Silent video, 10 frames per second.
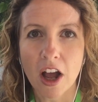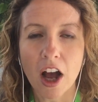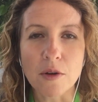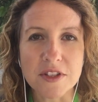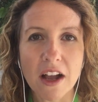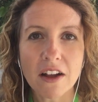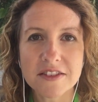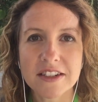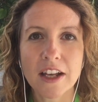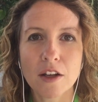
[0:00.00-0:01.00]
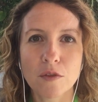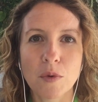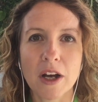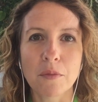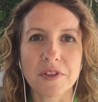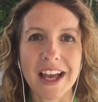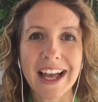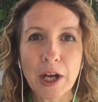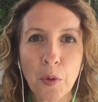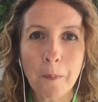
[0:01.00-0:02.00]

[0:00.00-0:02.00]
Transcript: I was utterly overwhelmed with how